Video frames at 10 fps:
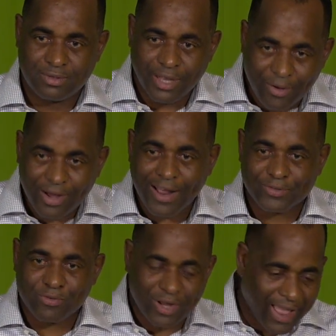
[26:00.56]
they're going to have
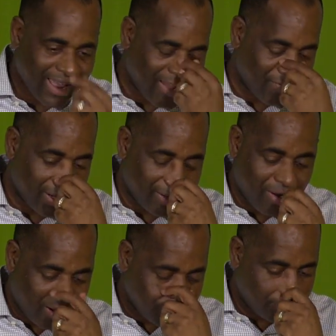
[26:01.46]
to rely heavily
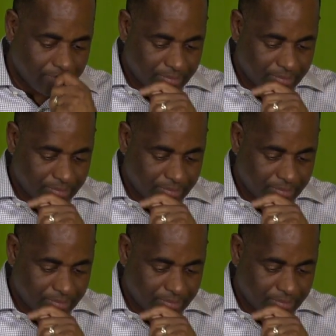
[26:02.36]
on